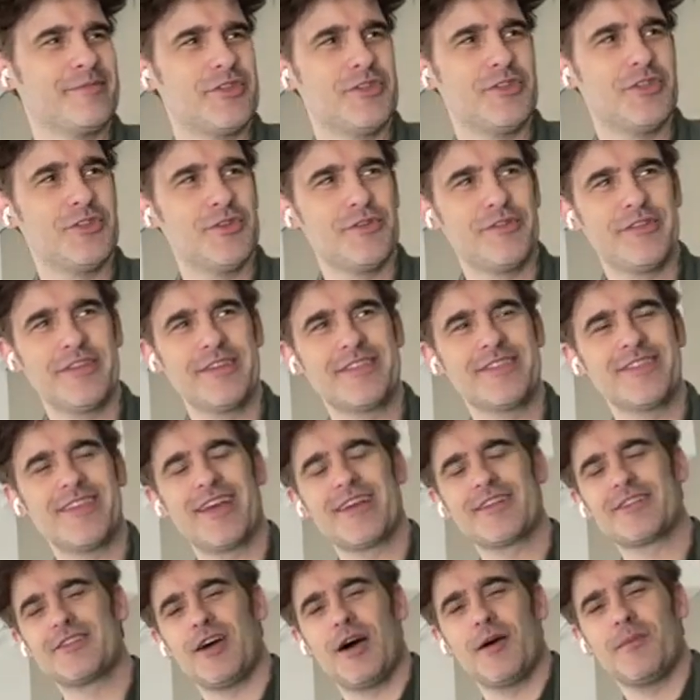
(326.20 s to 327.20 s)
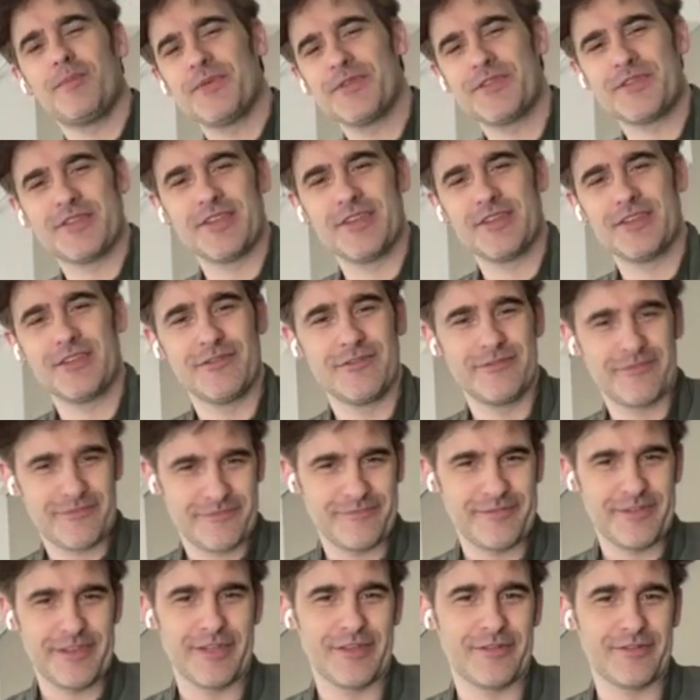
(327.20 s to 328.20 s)
to do the exact opposite of,
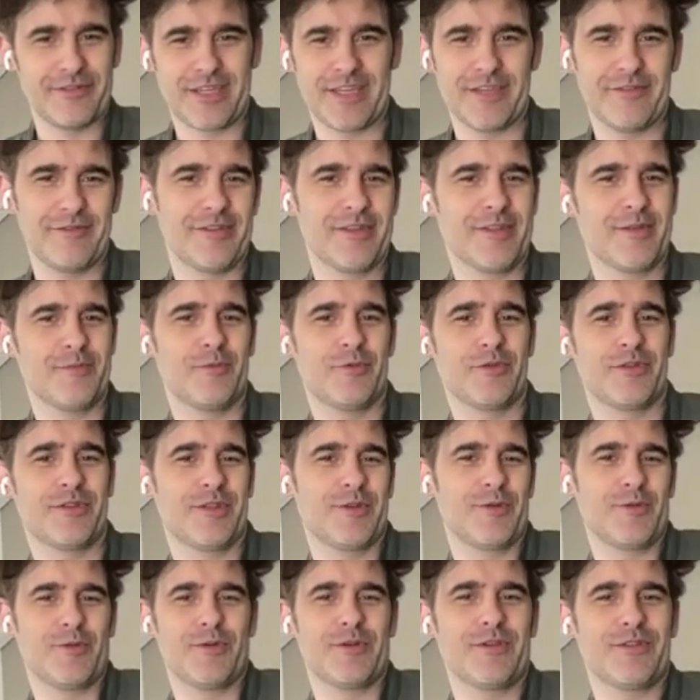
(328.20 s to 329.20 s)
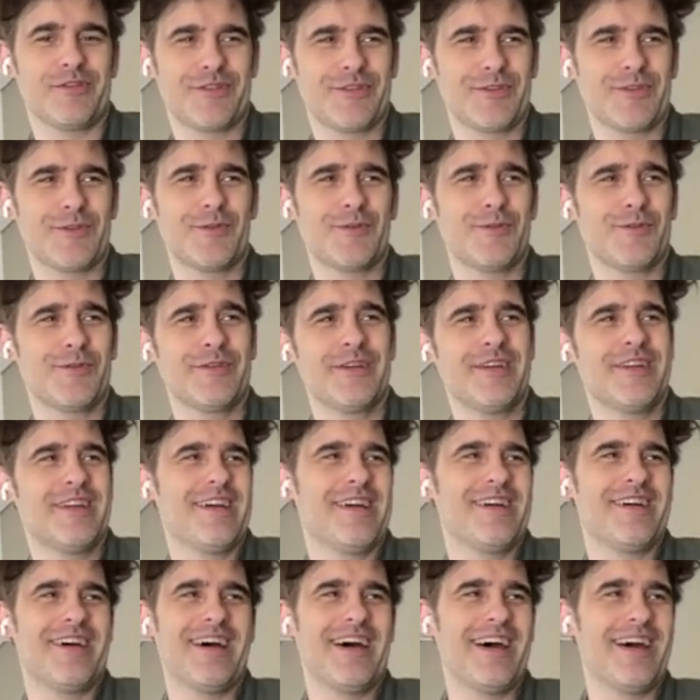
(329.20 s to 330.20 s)
you know, giving them what they want. So
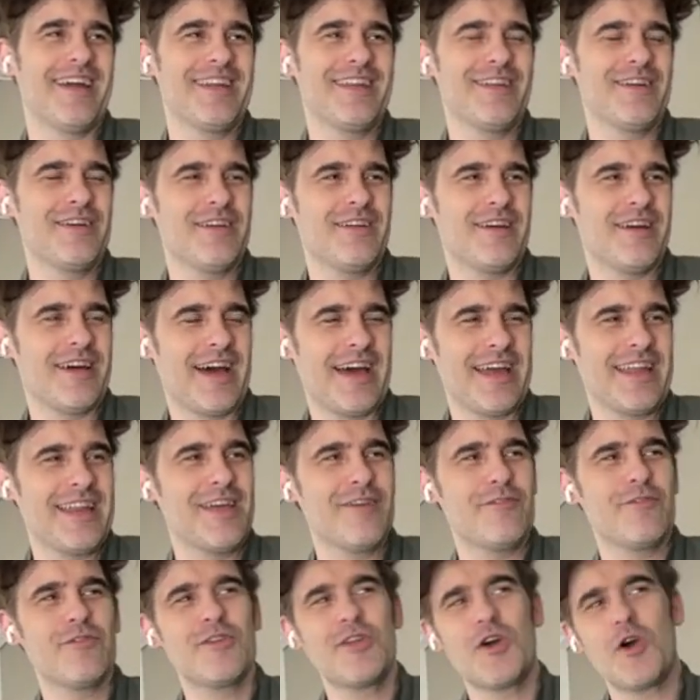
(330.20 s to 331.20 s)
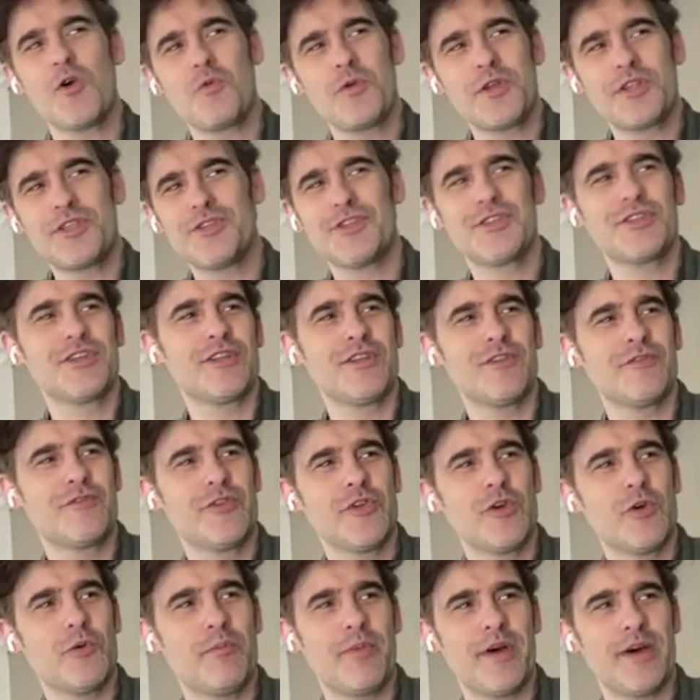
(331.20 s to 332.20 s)
I never know which is going to
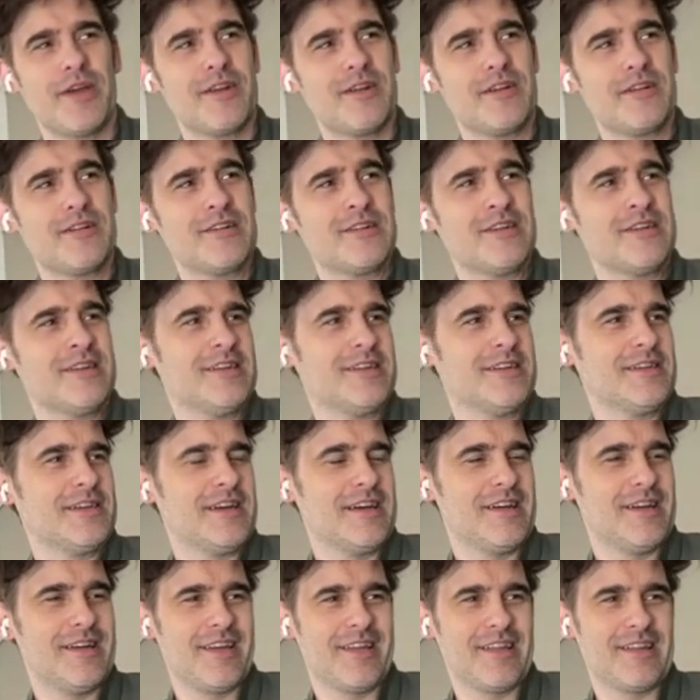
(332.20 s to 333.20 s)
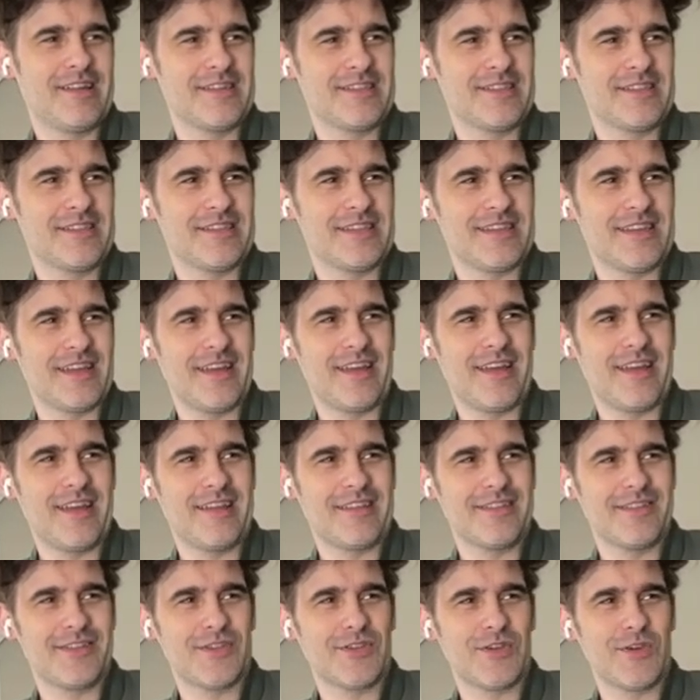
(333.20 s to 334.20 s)
feel better. And
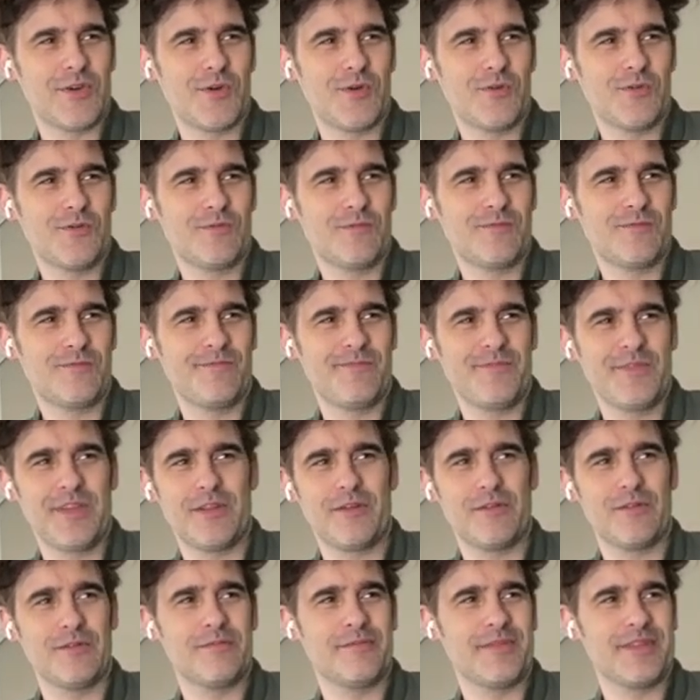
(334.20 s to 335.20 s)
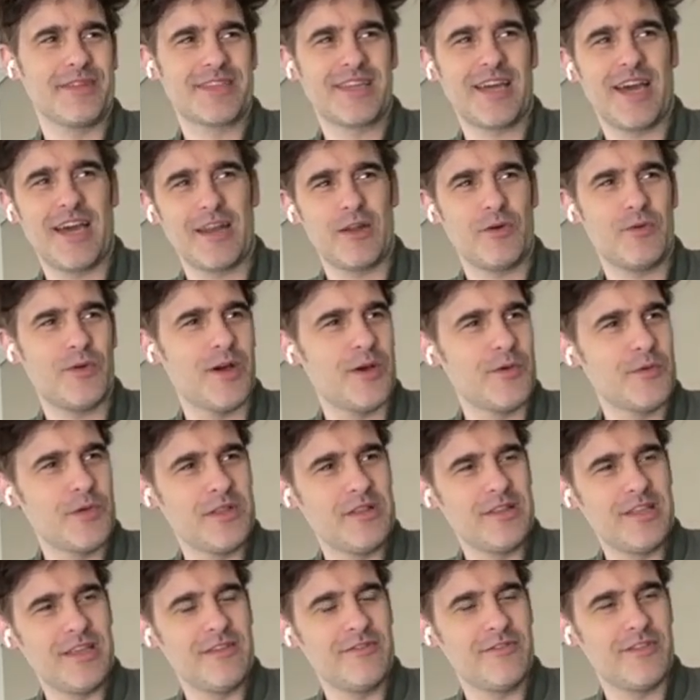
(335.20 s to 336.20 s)
so, you know, that's kind of why
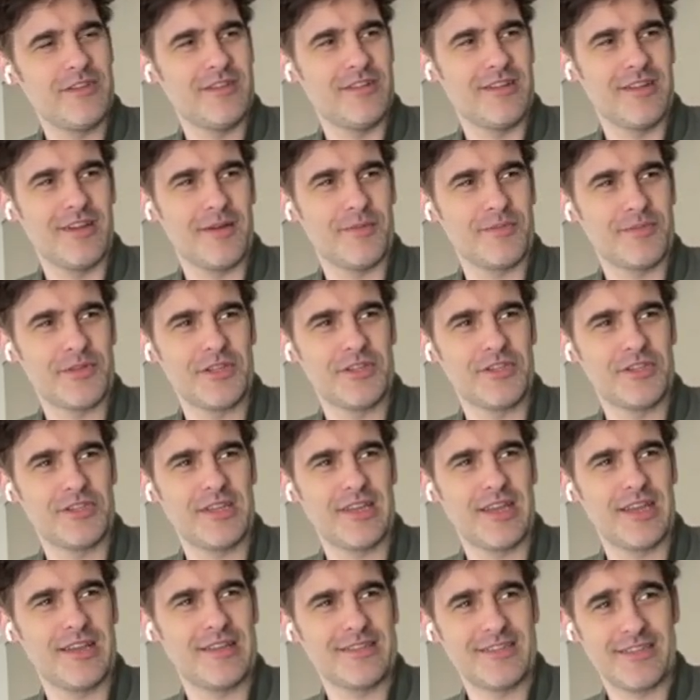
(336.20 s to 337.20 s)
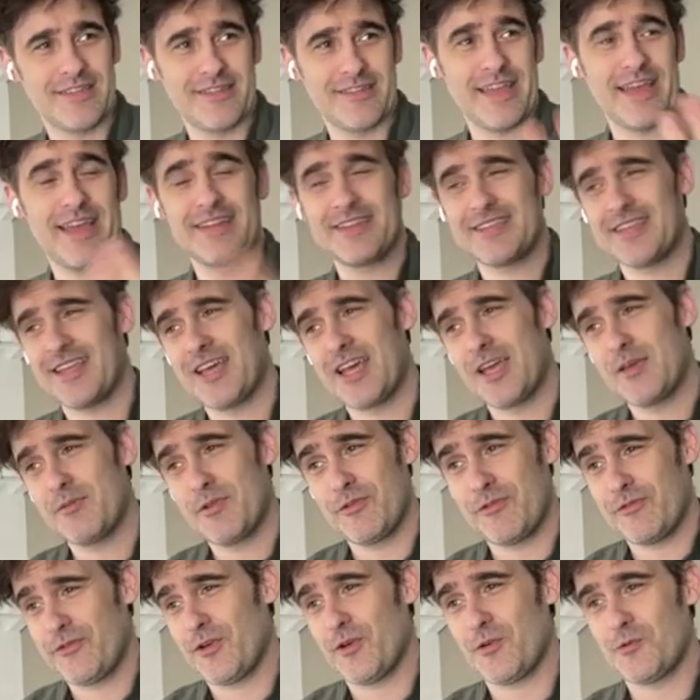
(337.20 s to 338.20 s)
we leave it up to chance. At that time,
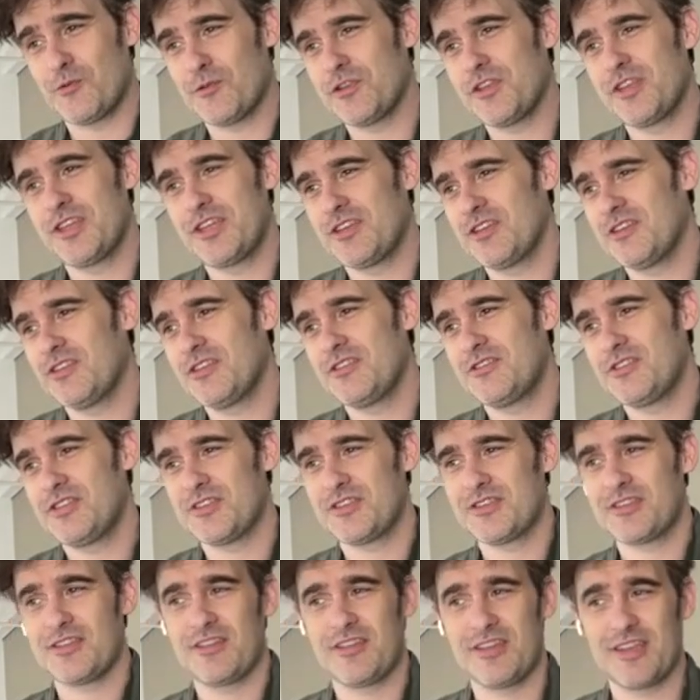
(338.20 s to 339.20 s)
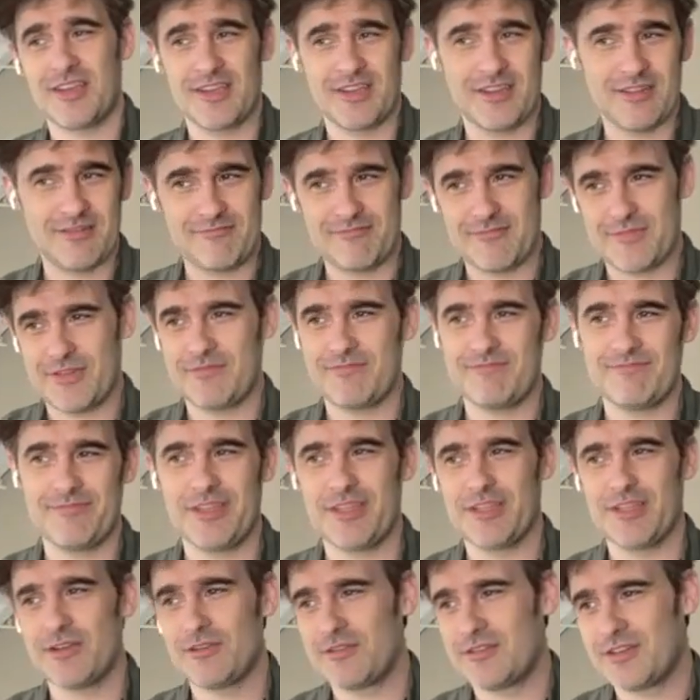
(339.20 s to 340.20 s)
it felt really good just to like,
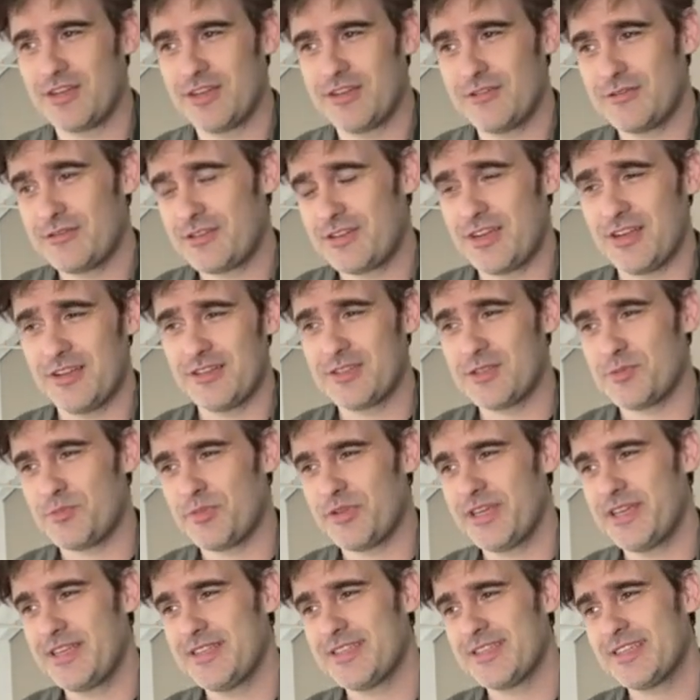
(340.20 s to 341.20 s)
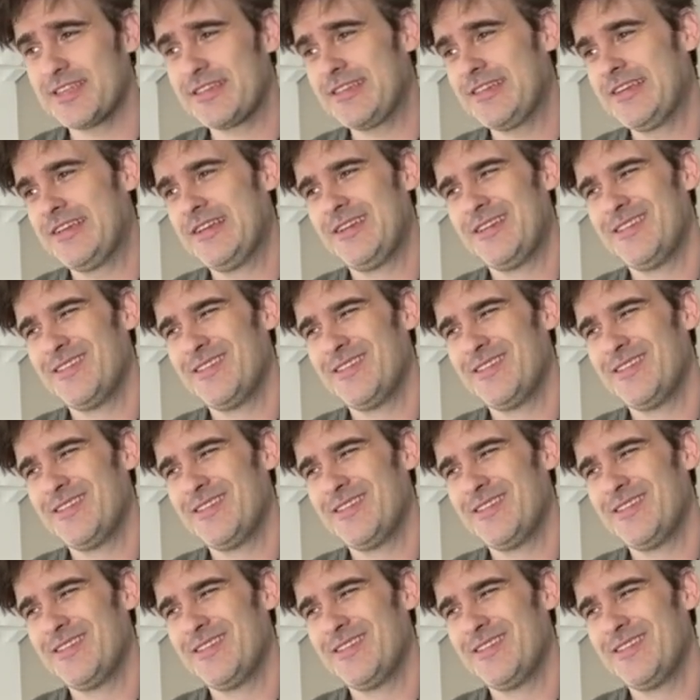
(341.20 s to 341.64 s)
you know, go guns blazing.